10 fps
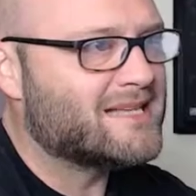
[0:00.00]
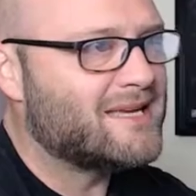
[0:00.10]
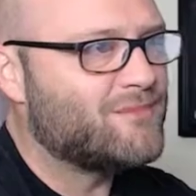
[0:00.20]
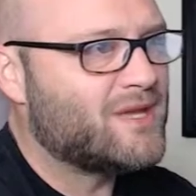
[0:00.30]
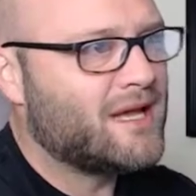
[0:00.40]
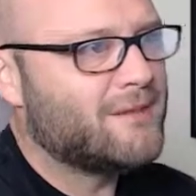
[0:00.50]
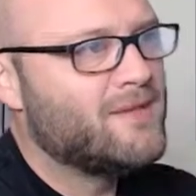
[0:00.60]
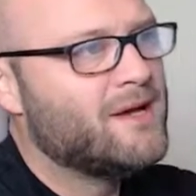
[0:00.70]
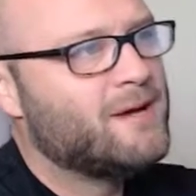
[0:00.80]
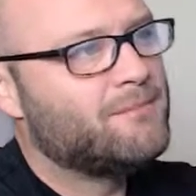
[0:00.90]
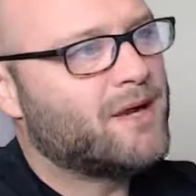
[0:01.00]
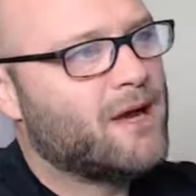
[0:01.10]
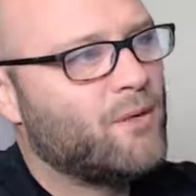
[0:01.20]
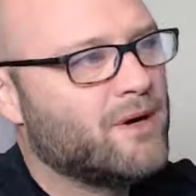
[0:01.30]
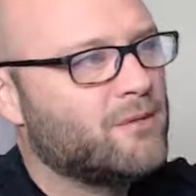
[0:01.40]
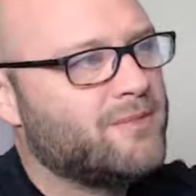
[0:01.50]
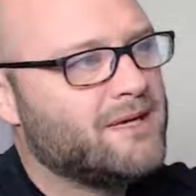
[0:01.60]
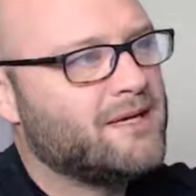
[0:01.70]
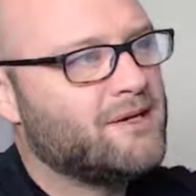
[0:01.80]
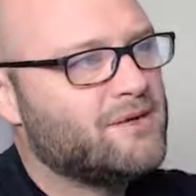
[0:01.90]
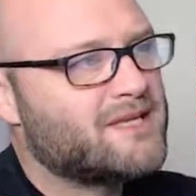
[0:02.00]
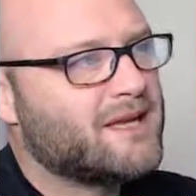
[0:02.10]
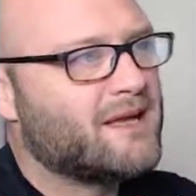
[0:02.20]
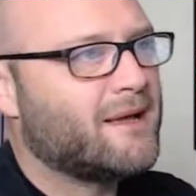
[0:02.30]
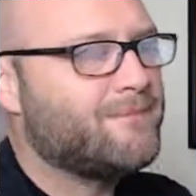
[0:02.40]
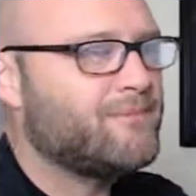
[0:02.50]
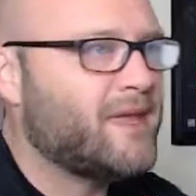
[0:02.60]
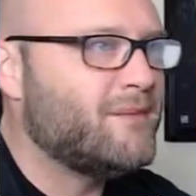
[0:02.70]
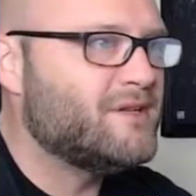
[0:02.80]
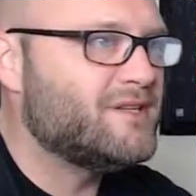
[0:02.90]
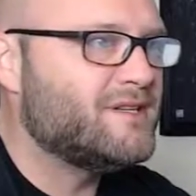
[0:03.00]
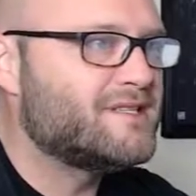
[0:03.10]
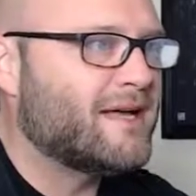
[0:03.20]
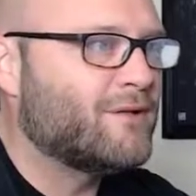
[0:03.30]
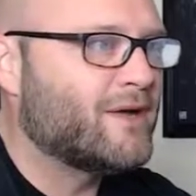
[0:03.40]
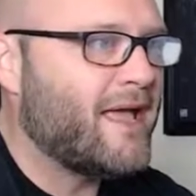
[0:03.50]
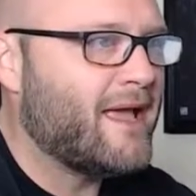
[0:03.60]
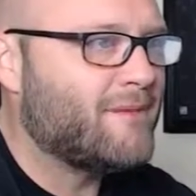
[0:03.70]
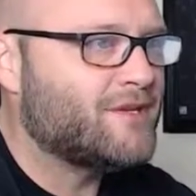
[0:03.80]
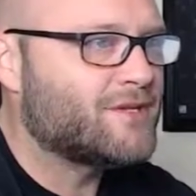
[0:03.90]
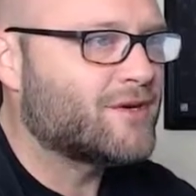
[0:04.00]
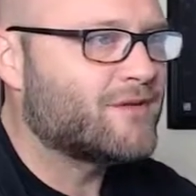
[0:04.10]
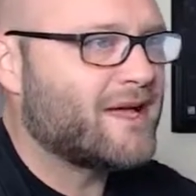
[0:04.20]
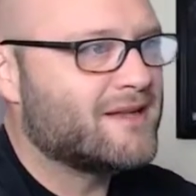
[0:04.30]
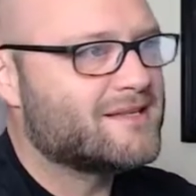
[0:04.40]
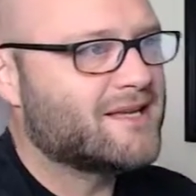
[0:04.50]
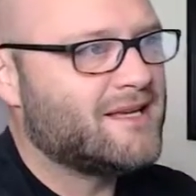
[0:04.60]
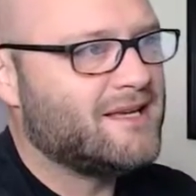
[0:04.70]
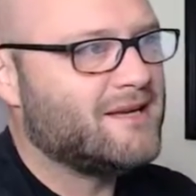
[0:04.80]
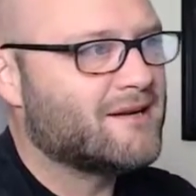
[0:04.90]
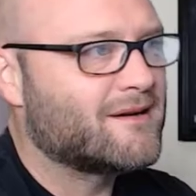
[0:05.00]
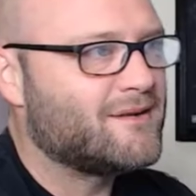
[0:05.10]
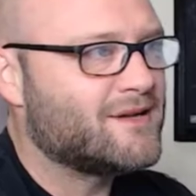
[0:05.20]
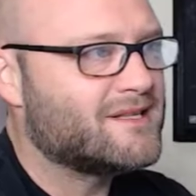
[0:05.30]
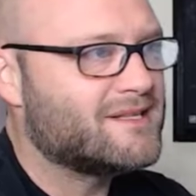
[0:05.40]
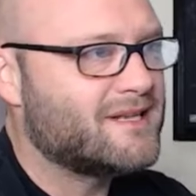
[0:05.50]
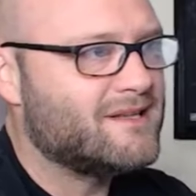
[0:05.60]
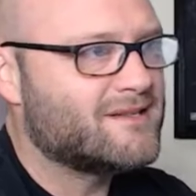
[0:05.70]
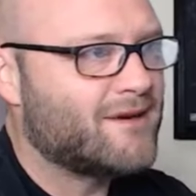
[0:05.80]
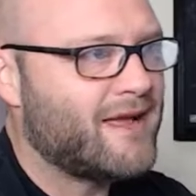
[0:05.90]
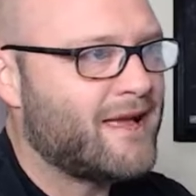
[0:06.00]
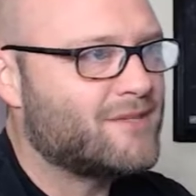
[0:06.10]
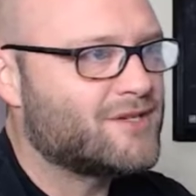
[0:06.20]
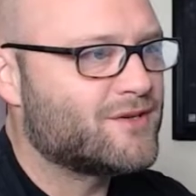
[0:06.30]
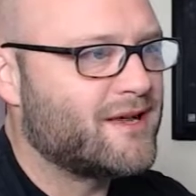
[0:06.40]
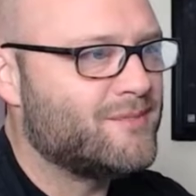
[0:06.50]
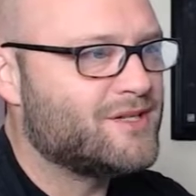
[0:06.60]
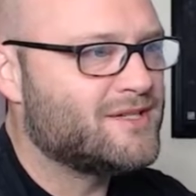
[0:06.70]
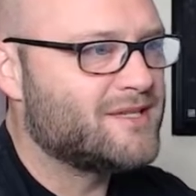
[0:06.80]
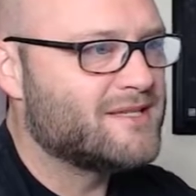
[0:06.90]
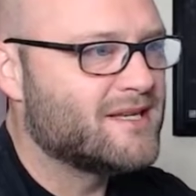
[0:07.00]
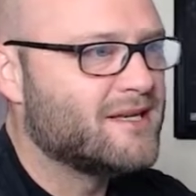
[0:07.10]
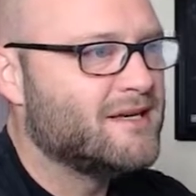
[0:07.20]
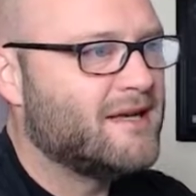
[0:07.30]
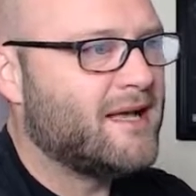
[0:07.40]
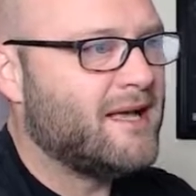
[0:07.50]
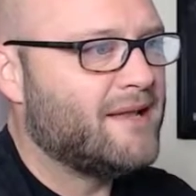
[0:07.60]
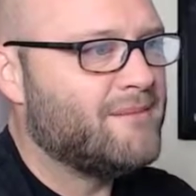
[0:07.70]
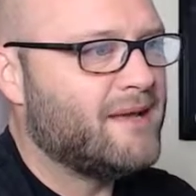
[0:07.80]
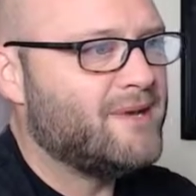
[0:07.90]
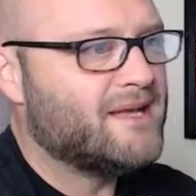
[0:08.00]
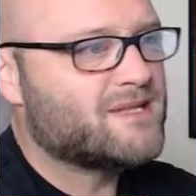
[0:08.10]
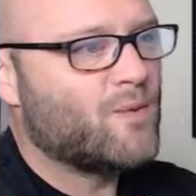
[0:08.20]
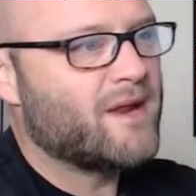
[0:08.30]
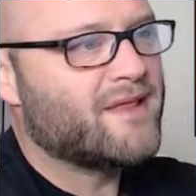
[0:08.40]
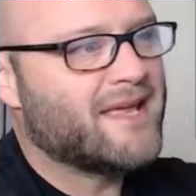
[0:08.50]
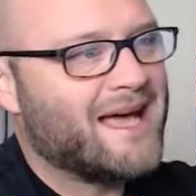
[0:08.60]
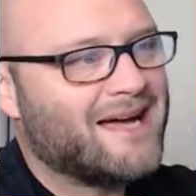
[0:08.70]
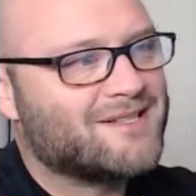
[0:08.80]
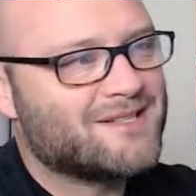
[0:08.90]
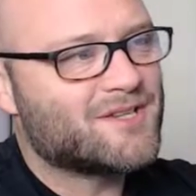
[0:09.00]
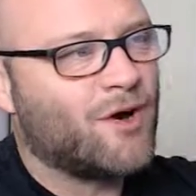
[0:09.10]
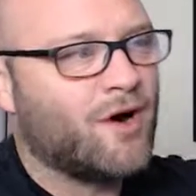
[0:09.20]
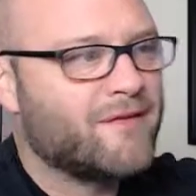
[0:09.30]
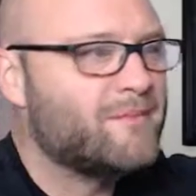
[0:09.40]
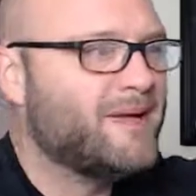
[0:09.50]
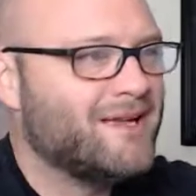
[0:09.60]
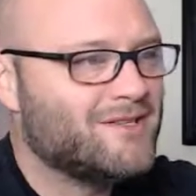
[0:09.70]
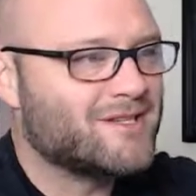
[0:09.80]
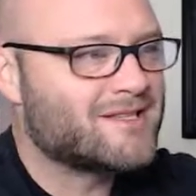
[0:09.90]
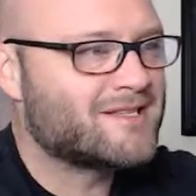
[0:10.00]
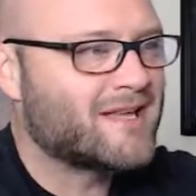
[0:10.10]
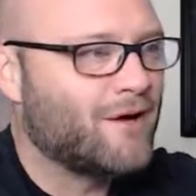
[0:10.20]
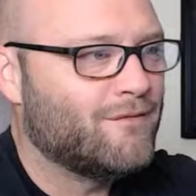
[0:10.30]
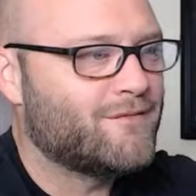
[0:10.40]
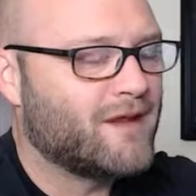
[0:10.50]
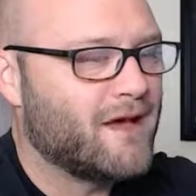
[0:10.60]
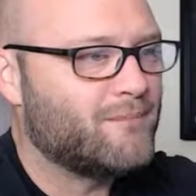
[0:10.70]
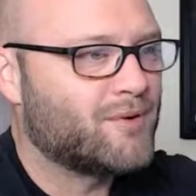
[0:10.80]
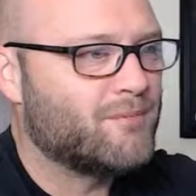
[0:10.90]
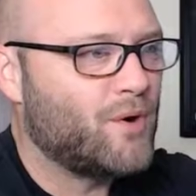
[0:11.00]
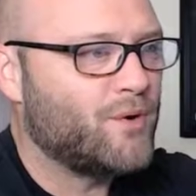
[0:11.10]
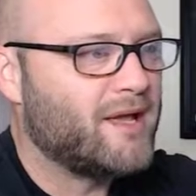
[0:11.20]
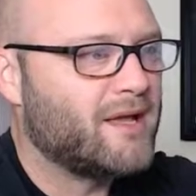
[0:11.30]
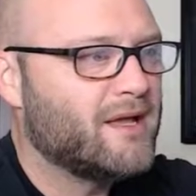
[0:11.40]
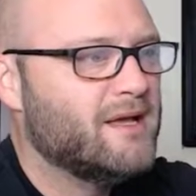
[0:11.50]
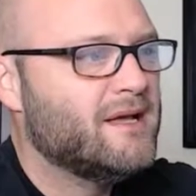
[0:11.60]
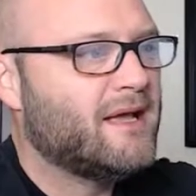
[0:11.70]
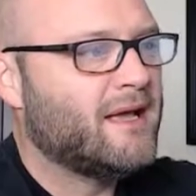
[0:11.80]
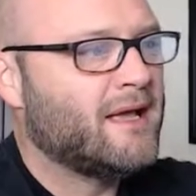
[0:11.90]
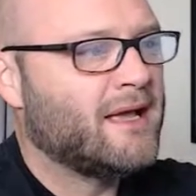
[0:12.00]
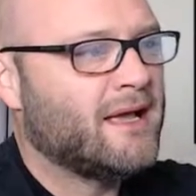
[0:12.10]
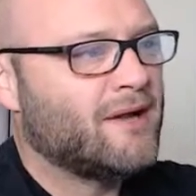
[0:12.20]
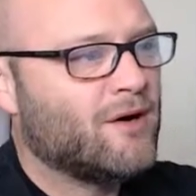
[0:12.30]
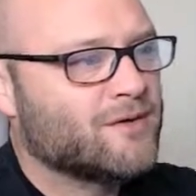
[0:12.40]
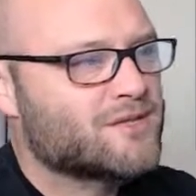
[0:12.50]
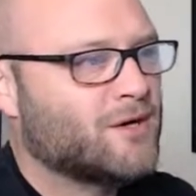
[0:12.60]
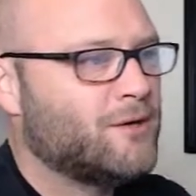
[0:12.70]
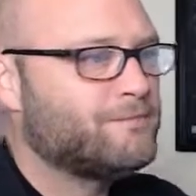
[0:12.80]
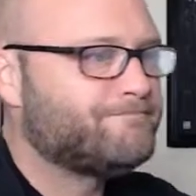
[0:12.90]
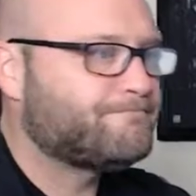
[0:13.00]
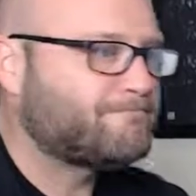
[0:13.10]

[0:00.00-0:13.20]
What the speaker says: same thing, but I will be using images that look amateur. That is the key here. You can see these are amateur images, and maybe it's one of the gadgets on the page itself that I'm promoting. And also